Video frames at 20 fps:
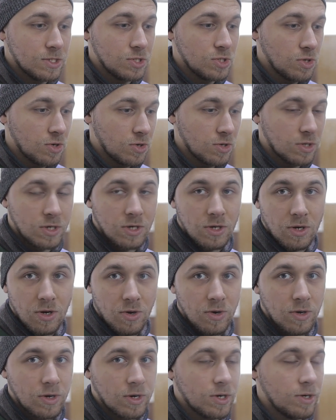shorter,
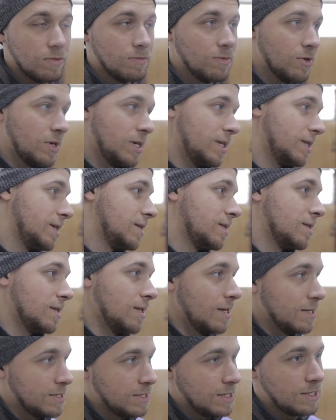longer, more edit,
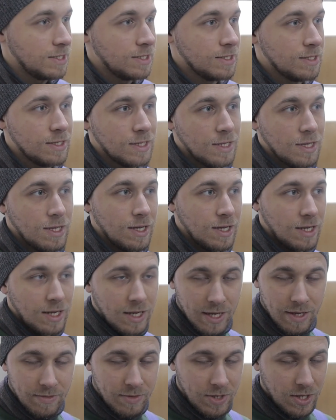less edit,
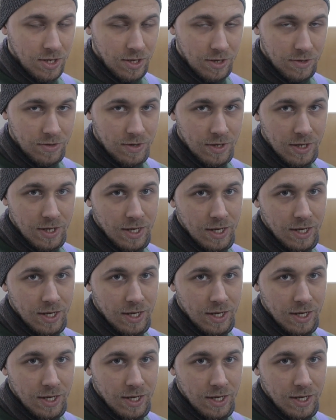let me know,